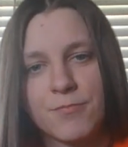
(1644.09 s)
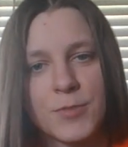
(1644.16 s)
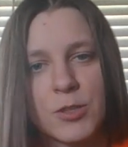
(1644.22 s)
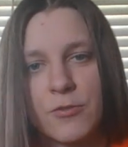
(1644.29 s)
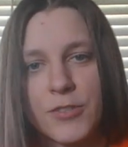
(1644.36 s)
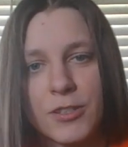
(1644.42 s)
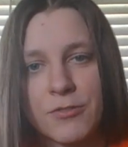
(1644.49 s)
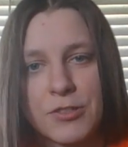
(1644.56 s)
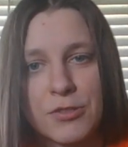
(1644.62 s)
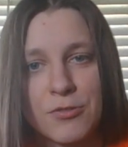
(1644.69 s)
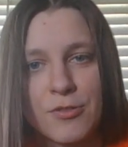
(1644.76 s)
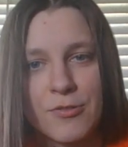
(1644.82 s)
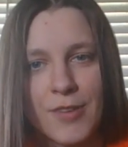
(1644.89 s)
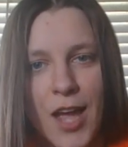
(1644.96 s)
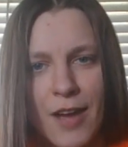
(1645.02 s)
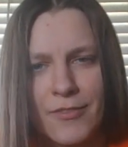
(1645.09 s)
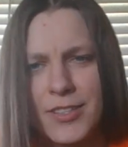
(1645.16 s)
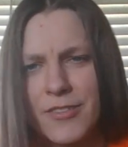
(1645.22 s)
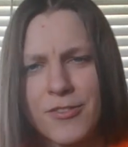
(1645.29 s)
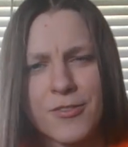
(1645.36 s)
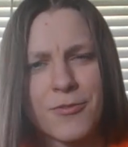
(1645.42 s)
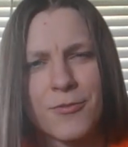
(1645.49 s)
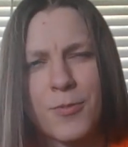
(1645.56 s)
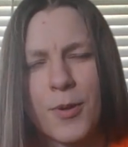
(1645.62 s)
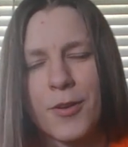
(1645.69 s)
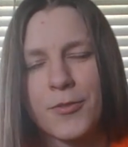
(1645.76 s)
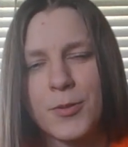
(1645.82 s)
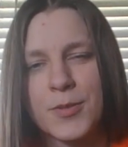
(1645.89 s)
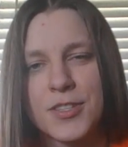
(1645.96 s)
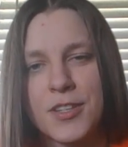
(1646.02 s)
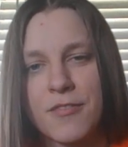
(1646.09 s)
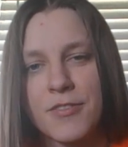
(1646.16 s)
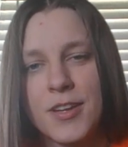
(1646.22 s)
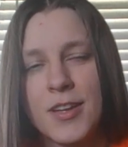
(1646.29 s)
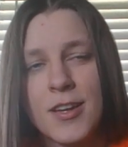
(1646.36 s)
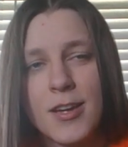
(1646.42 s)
You know, feel free to have a different point of view and stuff.